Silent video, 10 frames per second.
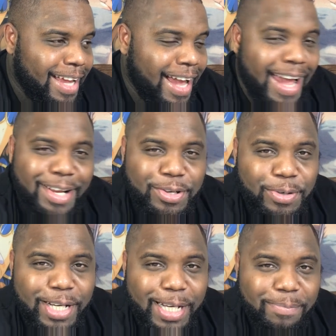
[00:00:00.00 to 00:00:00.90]
I had a
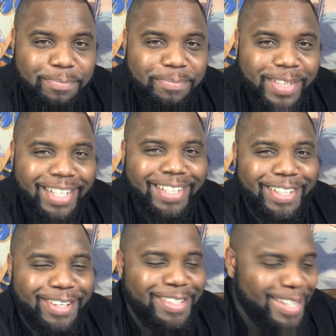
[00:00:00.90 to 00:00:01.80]
dream a
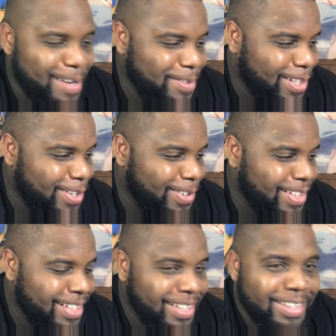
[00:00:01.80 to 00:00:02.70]
long time ago
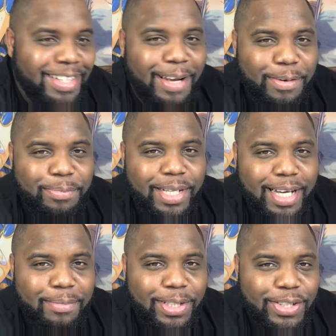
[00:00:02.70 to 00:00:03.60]
that I would
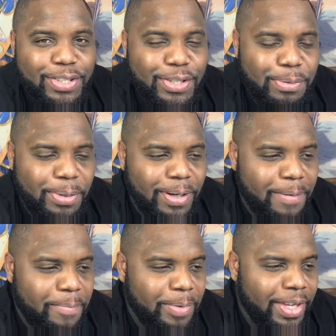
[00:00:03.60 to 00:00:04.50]
become a YouTuber,
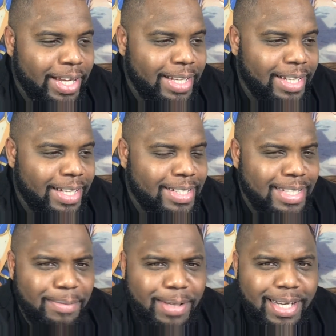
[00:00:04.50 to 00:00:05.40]
and uh, it
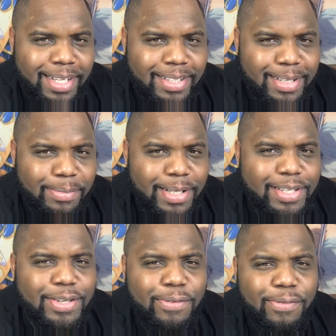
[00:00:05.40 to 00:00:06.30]
seemed like something
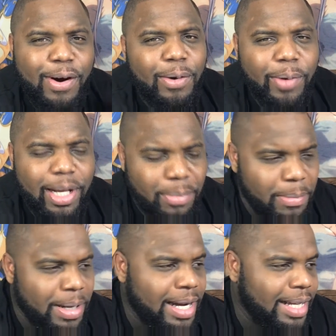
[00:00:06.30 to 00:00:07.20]
so far away in my
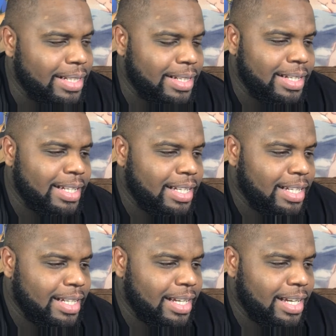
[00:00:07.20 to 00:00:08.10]
mind,
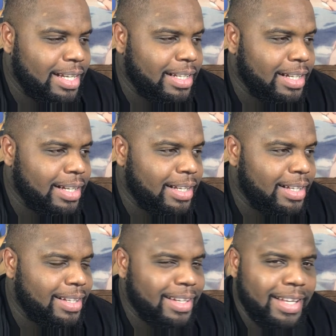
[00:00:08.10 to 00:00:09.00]
and uh,
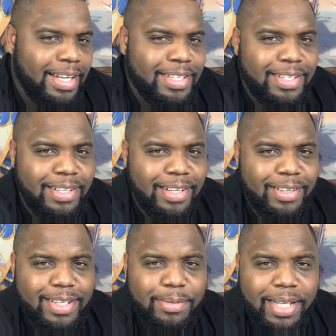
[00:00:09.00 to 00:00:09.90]
it's
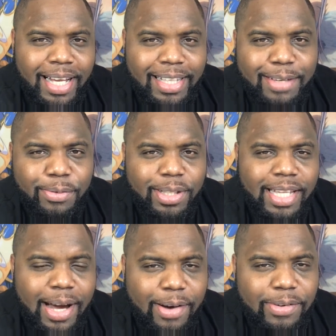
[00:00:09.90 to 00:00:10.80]
something I live with
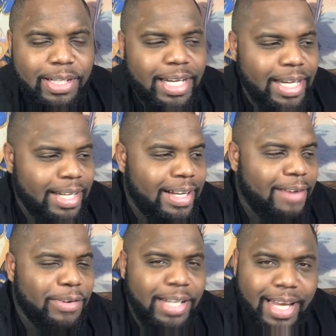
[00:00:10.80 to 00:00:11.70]
now every day, and
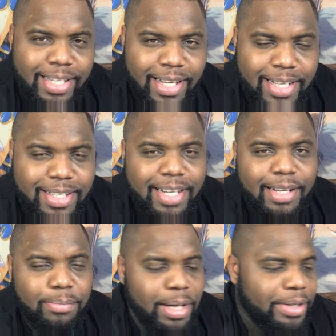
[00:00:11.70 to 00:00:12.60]
every day it's
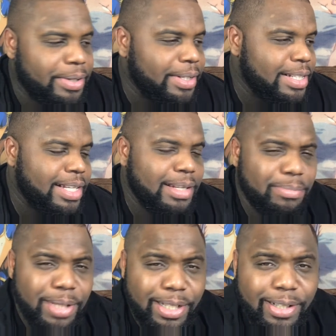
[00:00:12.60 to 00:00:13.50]
getting better and it's
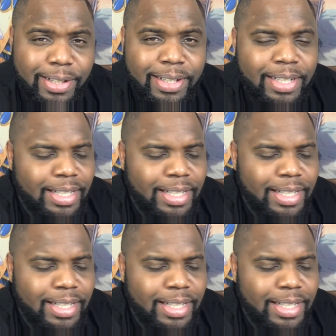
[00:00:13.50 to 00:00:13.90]
getting bigger,